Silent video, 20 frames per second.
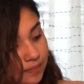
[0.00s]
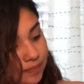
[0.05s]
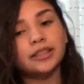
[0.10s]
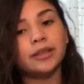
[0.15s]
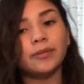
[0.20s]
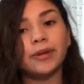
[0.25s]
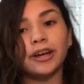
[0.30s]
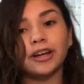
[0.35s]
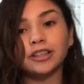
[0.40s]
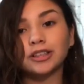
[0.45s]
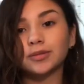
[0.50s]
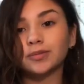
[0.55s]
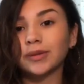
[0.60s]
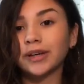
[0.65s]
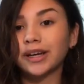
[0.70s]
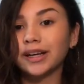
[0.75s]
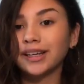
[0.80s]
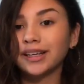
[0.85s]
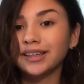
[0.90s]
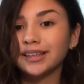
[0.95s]
Some
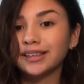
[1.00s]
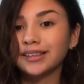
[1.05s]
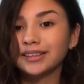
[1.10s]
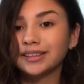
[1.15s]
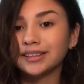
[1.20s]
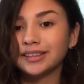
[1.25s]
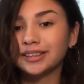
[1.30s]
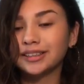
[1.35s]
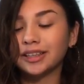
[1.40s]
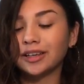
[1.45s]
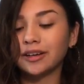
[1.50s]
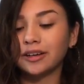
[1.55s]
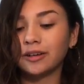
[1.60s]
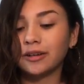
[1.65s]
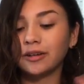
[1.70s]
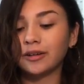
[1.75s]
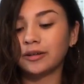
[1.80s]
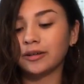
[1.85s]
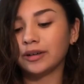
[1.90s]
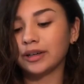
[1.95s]
hairspray,
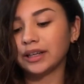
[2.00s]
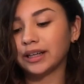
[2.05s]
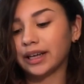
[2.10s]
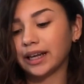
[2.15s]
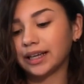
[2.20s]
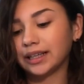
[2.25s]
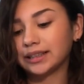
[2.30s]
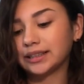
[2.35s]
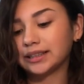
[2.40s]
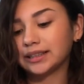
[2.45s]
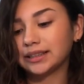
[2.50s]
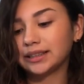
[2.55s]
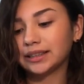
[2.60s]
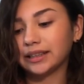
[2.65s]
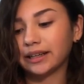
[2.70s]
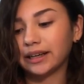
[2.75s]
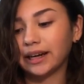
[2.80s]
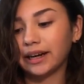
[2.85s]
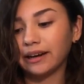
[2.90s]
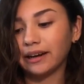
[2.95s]
so in case
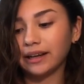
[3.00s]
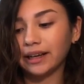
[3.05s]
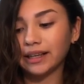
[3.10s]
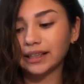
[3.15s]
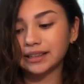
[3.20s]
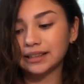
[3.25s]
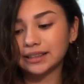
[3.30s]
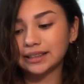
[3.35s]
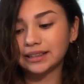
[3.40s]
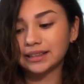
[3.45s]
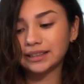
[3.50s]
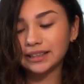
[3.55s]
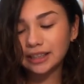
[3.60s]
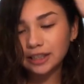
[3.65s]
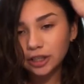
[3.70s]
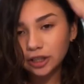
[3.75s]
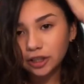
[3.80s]
their hair gets